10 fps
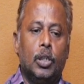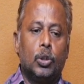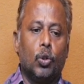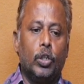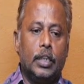
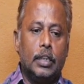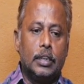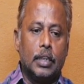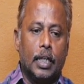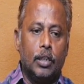So, it
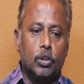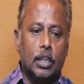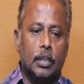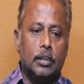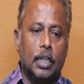is reduce
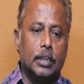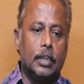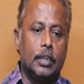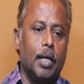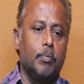the just
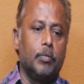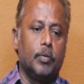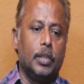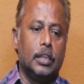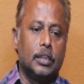in time
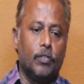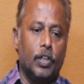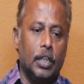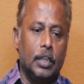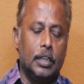is
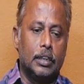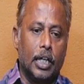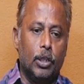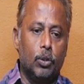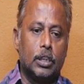
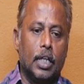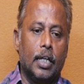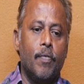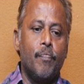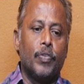reduce the